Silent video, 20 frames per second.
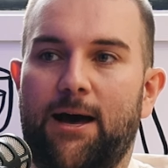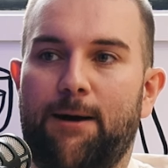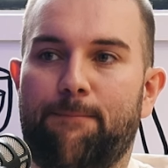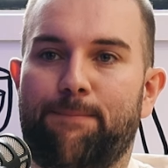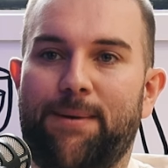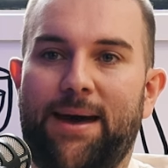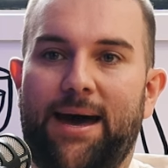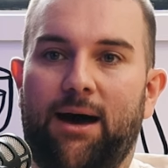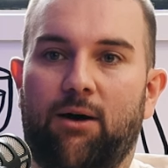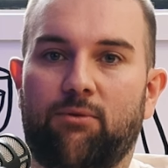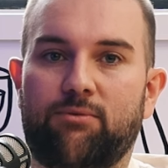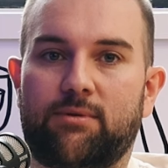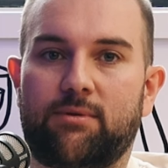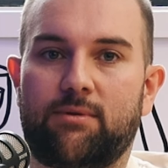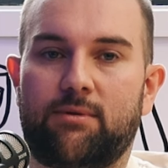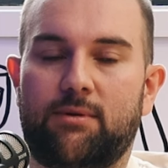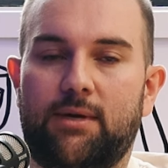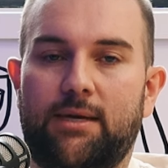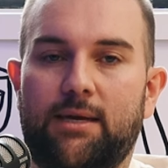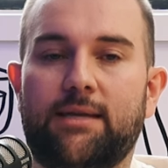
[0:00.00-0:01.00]
about,
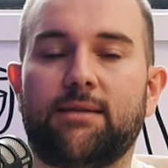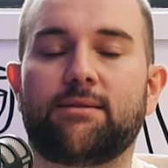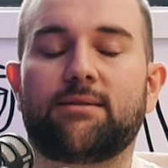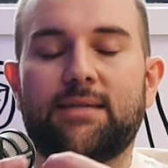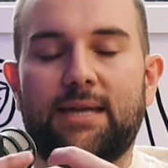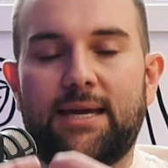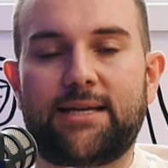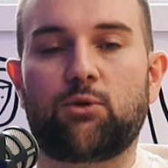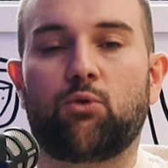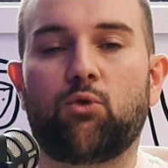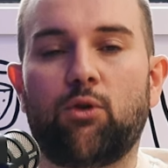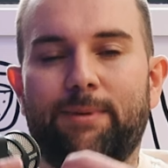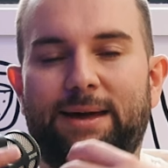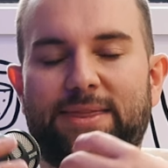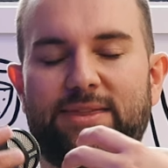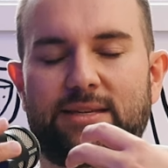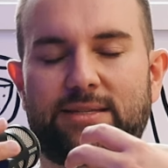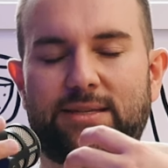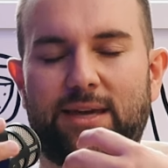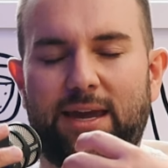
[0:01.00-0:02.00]
today's all
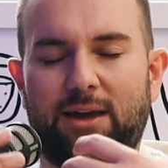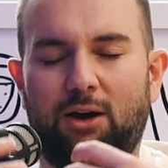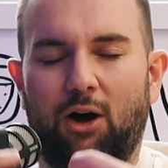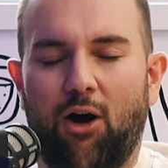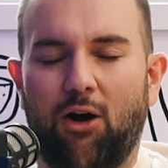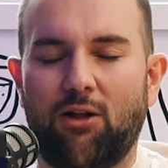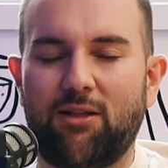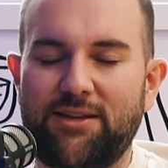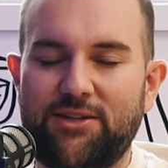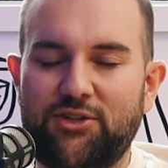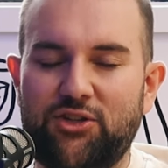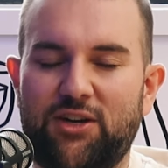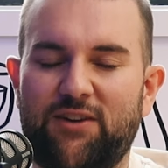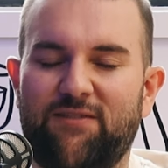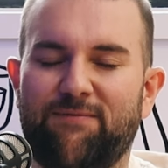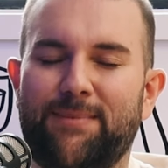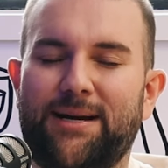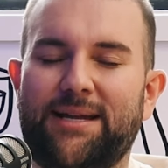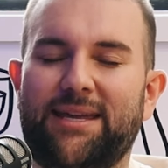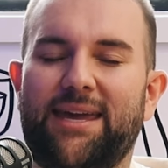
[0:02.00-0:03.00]
about the psychology
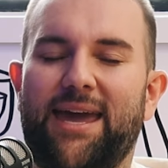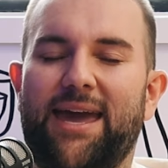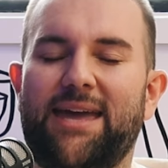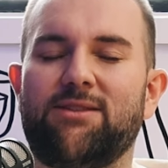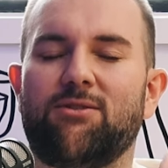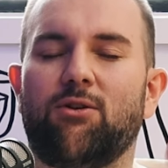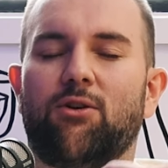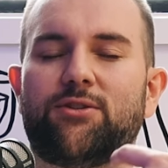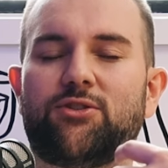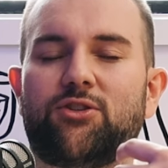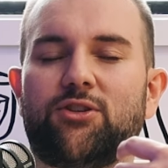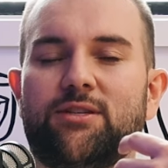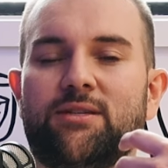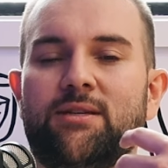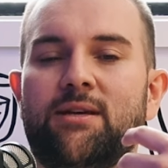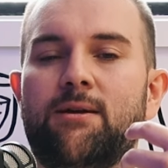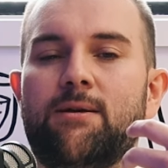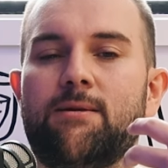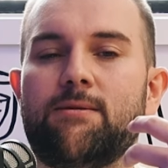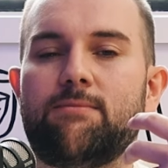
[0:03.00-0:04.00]
of money, and not
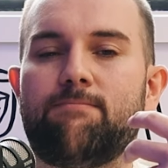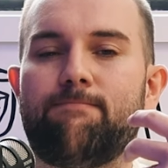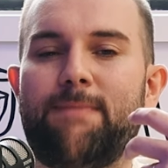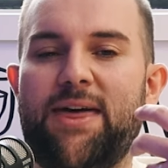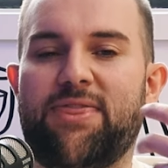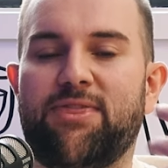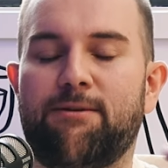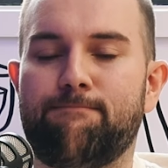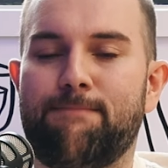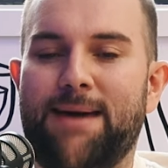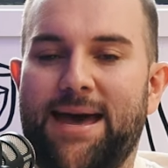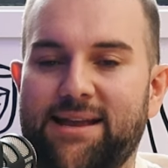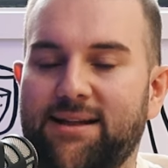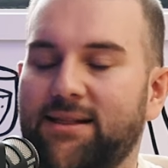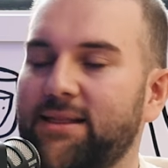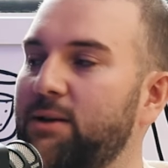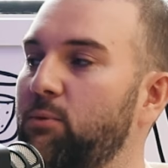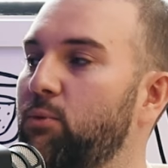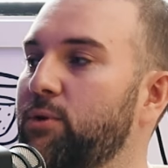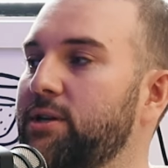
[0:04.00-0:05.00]
just
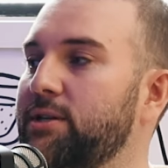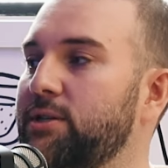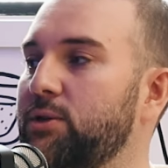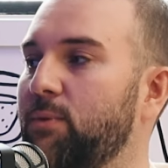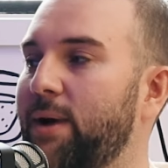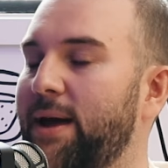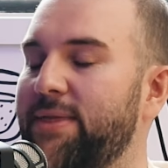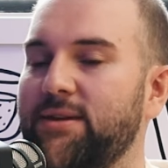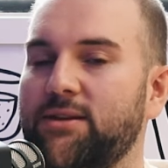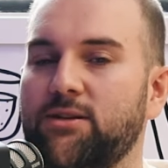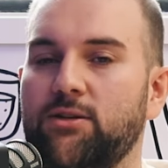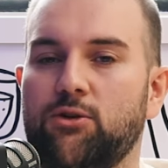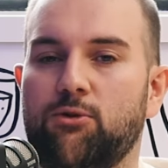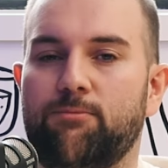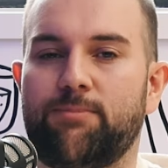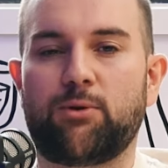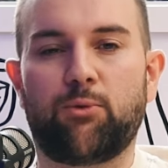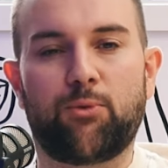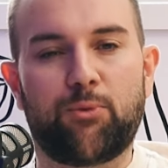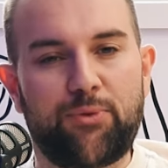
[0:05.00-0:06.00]
mathematically what is the right thing to do,
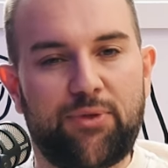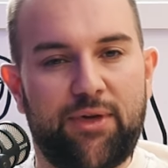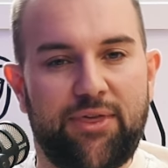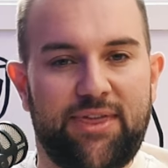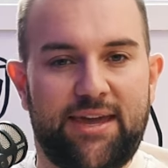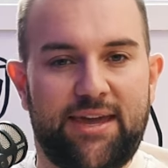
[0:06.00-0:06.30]
but all the